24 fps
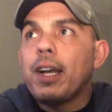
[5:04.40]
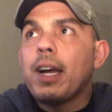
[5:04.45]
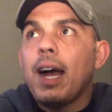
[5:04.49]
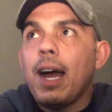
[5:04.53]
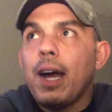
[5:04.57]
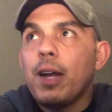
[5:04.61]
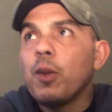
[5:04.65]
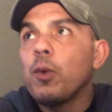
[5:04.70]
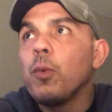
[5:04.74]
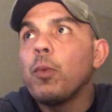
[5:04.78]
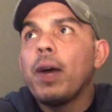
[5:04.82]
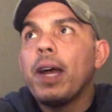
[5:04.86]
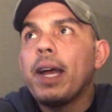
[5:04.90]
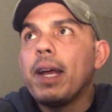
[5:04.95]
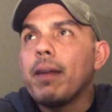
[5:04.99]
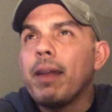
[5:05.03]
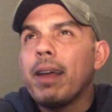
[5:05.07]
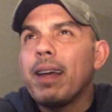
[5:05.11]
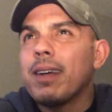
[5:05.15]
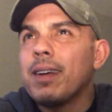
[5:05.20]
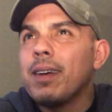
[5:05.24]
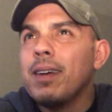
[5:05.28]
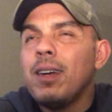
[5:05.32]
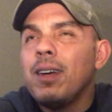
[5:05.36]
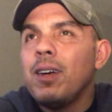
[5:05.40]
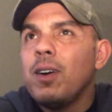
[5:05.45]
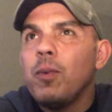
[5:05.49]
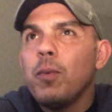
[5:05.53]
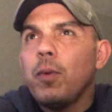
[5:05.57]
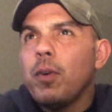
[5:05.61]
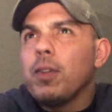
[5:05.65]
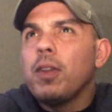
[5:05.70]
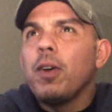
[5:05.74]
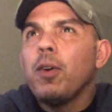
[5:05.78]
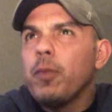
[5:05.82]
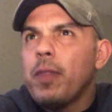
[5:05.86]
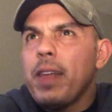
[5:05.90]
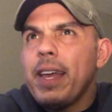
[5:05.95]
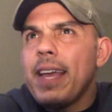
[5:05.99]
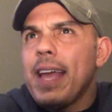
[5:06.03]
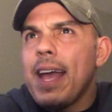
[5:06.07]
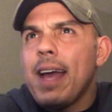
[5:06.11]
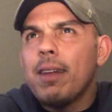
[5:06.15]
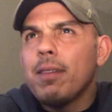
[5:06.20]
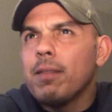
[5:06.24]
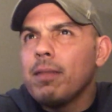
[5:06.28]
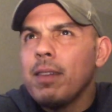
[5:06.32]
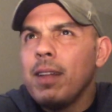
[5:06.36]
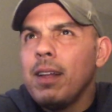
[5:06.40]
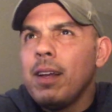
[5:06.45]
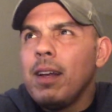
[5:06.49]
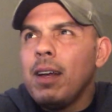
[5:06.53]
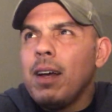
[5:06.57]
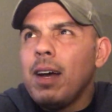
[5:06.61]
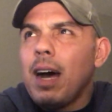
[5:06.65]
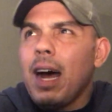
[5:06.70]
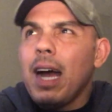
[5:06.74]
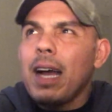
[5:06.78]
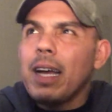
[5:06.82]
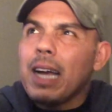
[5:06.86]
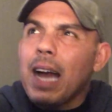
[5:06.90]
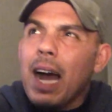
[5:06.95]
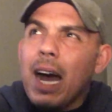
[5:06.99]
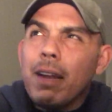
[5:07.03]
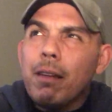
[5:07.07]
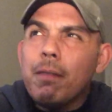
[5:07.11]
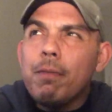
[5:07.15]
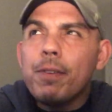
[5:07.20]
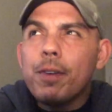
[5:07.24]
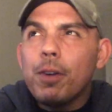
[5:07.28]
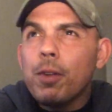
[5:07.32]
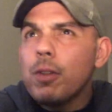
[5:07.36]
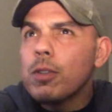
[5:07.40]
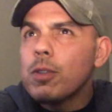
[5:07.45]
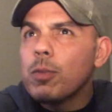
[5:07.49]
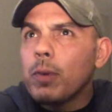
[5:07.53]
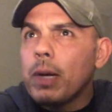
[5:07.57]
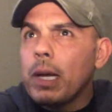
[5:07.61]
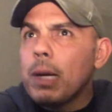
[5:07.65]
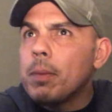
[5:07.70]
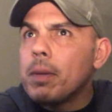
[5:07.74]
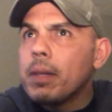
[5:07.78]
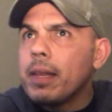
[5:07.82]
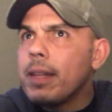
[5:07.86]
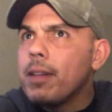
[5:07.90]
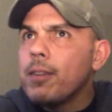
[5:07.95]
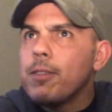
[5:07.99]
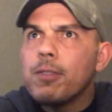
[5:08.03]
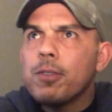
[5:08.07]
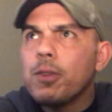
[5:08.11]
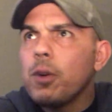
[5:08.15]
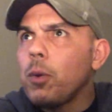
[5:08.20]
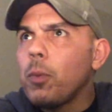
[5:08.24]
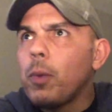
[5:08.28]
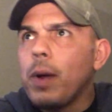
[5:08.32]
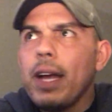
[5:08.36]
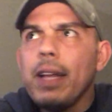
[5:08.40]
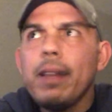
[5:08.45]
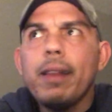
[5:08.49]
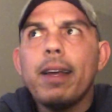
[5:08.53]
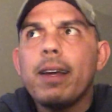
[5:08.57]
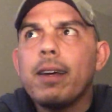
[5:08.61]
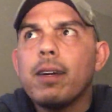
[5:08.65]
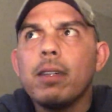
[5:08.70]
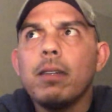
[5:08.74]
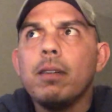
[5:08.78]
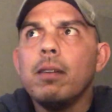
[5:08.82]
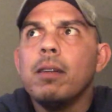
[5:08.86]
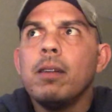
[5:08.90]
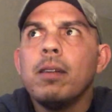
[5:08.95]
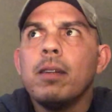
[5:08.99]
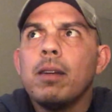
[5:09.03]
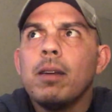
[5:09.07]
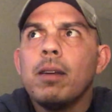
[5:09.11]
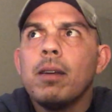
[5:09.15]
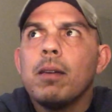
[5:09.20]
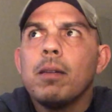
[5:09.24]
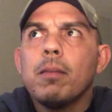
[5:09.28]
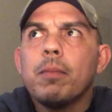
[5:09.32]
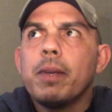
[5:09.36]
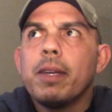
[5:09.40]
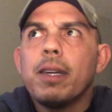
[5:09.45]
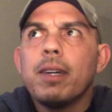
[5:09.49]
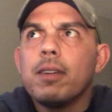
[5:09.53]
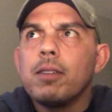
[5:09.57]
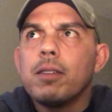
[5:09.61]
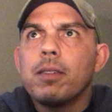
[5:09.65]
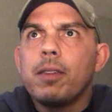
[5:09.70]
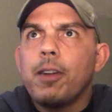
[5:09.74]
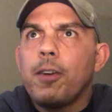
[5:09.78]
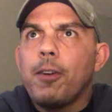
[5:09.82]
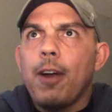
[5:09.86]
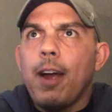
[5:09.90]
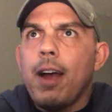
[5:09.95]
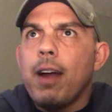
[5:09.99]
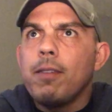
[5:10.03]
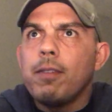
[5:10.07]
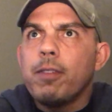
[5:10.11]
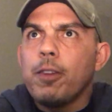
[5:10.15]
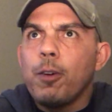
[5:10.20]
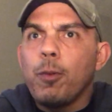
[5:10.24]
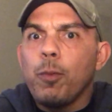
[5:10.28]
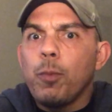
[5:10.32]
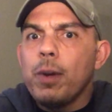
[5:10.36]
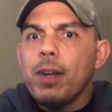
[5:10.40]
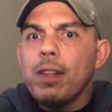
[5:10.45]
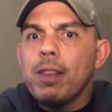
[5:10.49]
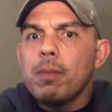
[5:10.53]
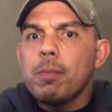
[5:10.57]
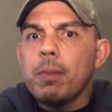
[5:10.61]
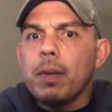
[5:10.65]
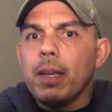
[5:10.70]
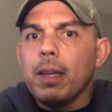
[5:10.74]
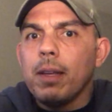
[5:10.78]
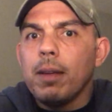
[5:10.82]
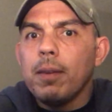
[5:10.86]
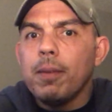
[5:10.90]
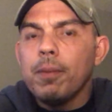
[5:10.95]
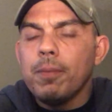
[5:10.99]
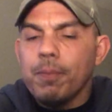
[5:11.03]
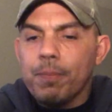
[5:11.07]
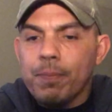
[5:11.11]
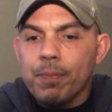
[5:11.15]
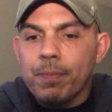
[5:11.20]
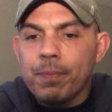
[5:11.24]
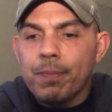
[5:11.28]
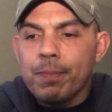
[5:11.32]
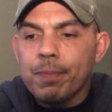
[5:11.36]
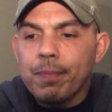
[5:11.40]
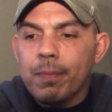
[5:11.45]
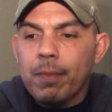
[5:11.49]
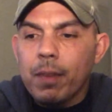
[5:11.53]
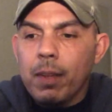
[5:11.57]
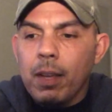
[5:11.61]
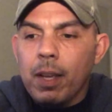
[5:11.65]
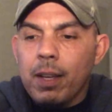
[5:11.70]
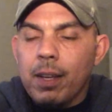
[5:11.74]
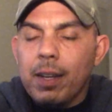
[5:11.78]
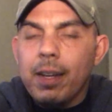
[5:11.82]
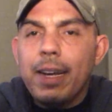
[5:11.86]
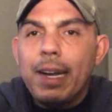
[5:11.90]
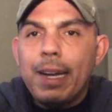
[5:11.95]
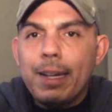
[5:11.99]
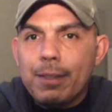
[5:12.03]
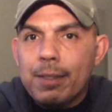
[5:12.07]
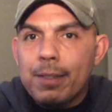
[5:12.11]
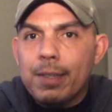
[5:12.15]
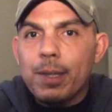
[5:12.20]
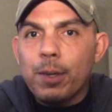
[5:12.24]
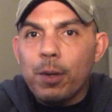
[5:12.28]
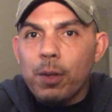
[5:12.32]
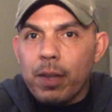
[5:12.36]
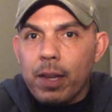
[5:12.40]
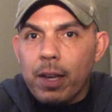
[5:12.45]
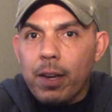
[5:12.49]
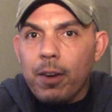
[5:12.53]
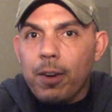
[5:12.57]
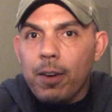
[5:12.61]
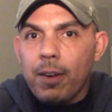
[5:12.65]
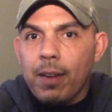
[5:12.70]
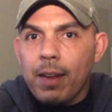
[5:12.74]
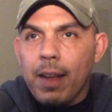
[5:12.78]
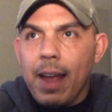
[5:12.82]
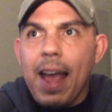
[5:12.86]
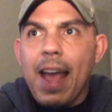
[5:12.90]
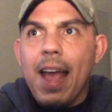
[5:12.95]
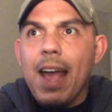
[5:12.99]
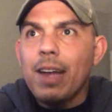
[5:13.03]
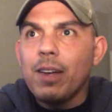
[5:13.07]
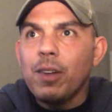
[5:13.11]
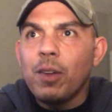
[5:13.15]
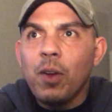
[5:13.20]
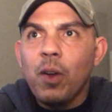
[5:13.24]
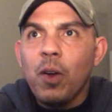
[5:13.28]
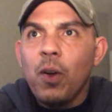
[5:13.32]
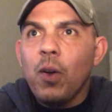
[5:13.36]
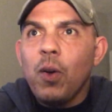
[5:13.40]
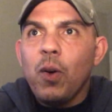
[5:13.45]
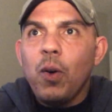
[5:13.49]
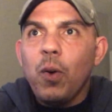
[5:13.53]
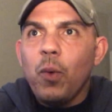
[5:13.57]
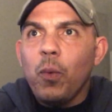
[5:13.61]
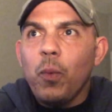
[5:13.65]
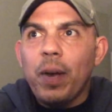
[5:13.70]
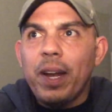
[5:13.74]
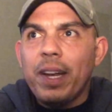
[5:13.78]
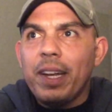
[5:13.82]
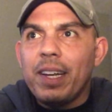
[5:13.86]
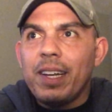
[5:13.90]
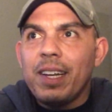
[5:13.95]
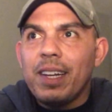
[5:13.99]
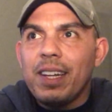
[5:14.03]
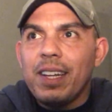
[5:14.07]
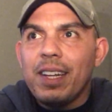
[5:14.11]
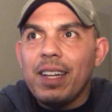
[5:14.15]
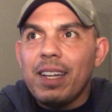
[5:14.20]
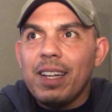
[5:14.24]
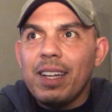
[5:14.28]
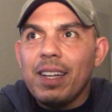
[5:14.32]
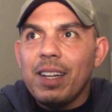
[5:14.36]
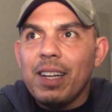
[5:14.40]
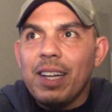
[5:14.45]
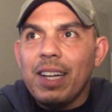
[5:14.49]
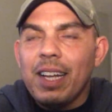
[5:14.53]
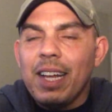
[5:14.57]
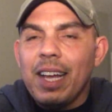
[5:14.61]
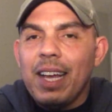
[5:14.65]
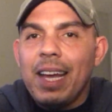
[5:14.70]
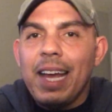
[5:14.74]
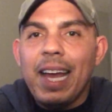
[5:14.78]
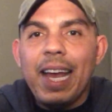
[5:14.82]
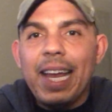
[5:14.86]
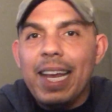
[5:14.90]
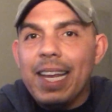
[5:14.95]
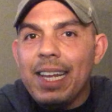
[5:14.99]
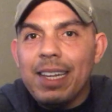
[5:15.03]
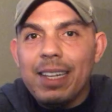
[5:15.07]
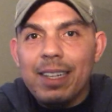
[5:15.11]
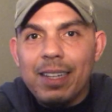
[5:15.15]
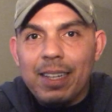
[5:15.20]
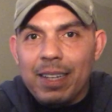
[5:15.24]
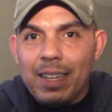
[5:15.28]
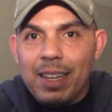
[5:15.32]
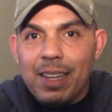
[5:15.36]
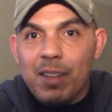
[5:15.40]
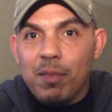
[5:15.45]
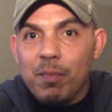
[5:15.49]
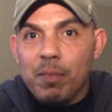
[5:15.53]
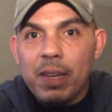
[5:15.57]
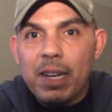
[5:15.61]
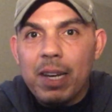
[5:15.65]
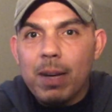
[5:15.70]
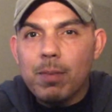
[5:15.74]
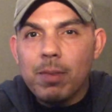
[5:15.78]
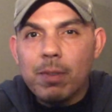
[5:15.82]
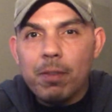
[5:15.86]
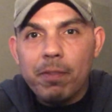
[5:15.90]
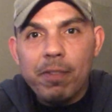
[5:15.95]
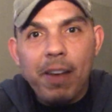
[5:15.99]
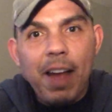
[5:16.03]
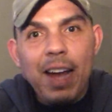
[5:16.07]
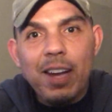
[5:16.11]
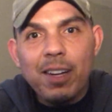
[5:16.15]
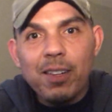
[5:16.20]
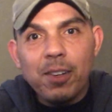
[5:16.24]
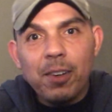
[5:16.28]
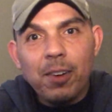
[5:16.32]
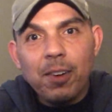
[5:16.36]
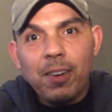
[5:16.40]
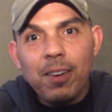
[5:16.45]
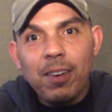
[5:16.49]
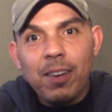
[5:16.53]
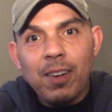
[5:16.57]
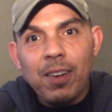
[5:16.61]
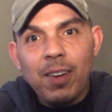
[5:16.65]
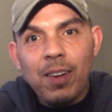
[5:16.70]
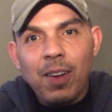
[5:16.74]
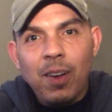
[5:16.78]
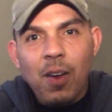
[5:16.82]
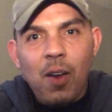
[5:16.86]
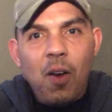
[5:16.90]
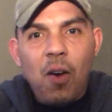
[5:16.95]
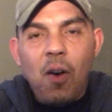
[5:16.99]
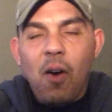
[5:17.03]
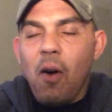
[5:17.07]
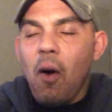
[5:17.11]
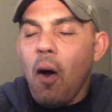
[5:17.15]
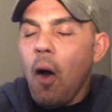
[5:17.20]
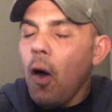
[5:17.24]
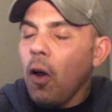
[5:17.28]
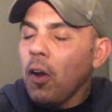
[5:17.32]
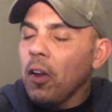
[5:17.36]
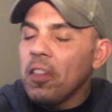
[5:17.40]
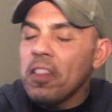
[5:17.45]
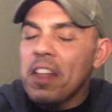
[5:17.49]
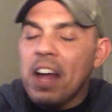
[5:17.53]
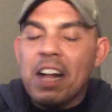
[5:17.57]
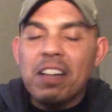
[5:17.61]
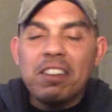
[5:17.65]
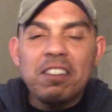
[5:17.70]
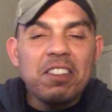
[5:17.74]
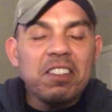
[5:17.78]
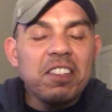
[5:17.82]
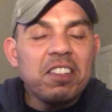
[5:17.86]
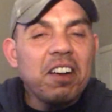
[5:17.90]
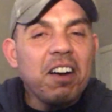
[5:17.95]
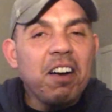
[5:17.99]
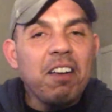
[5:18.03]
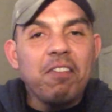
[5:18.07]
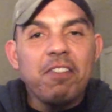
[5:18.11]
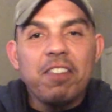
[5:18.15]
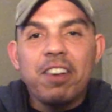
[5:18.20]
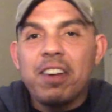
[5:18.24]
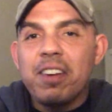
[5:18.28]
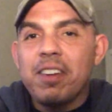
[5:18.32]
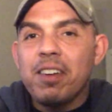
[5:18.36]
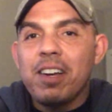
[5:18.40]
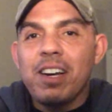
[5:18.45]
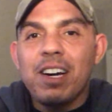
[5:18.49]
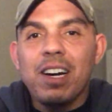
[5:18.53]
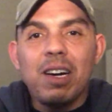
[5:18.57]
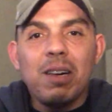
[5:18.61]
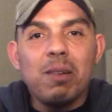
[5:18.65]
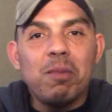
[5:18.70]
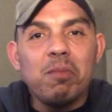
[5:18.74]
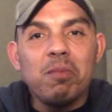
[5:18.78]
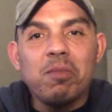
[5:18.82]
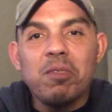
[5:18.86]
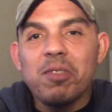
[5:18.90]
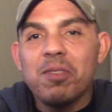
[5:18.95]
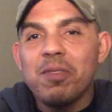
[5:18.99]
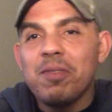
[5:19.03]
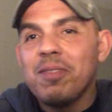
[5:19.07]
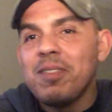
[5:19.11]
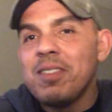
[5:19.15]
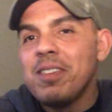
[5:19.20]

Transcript: kind of way, like, well, no, they can't. I kind of feel this way, but there's no way they could, because they're with me. It's still there. And when hate becomes a factor, all of that stuff comes